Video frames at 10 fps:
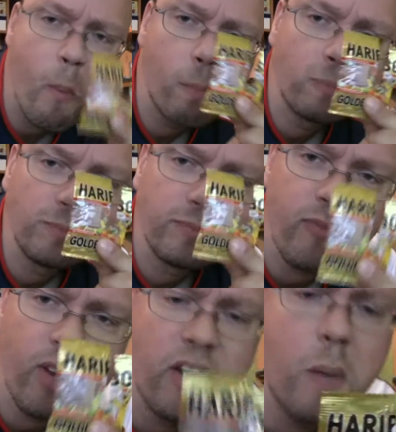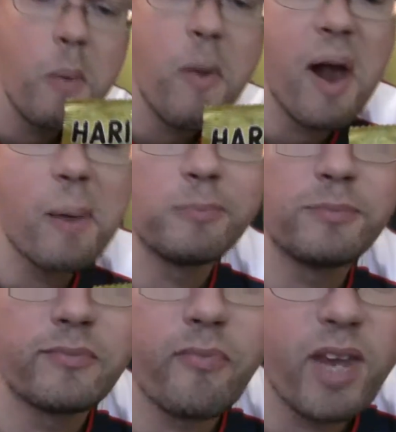Gummy bear. It
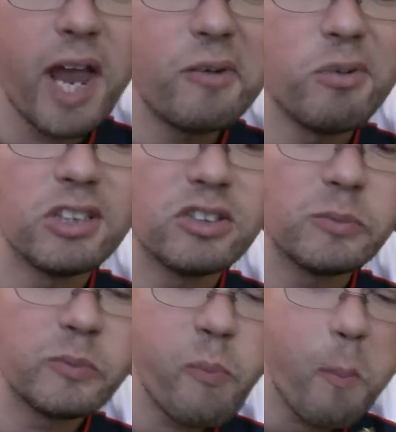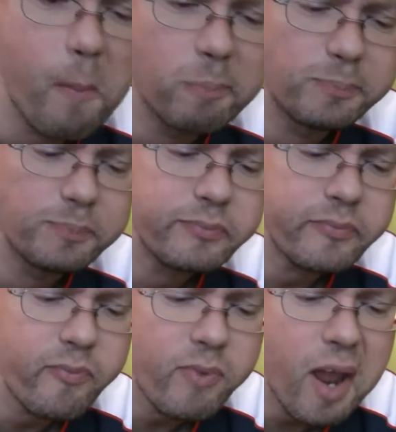was in
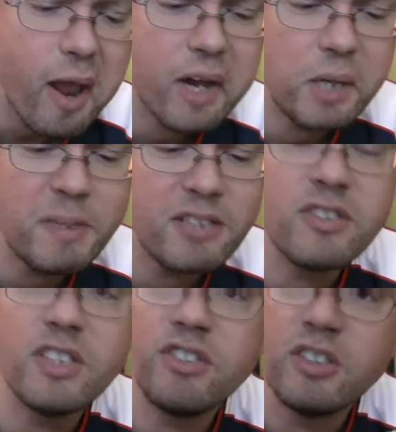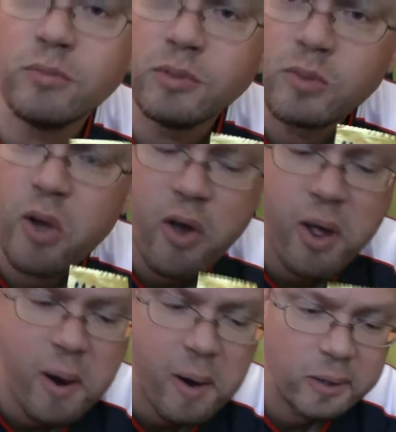mint condition.
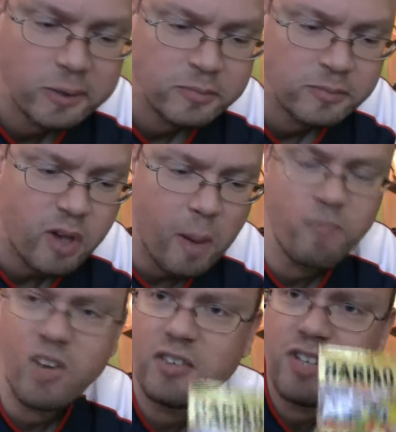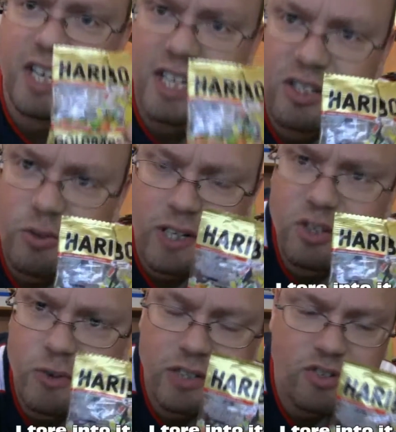I teared into it, so it's
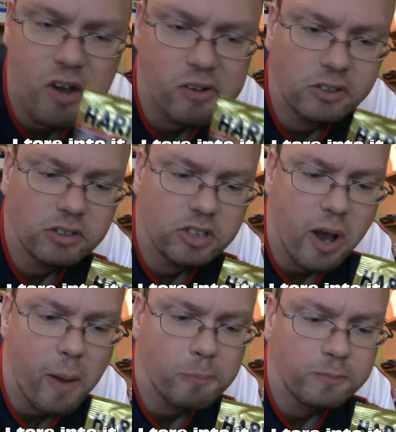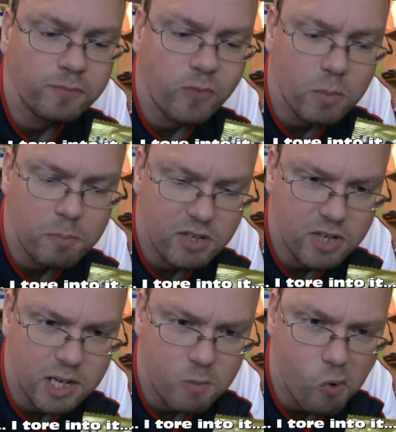not mint anymore.
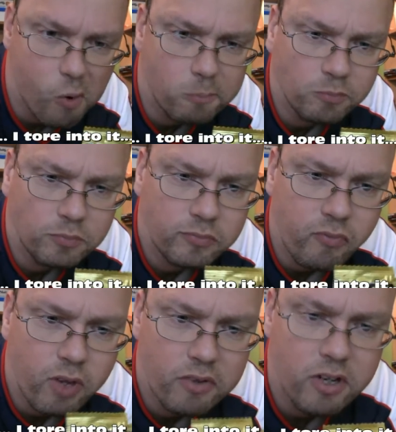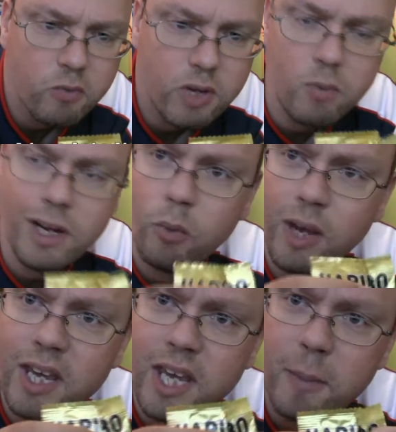The wee willy winky
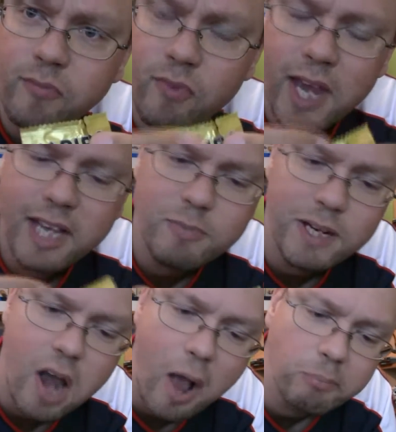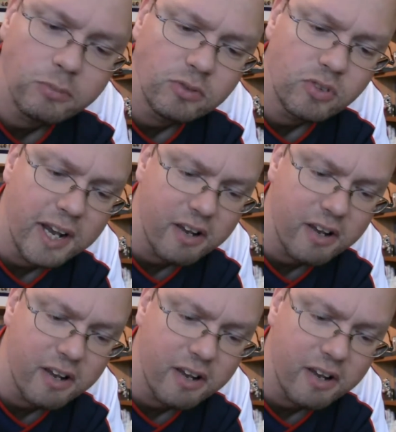has been taken off.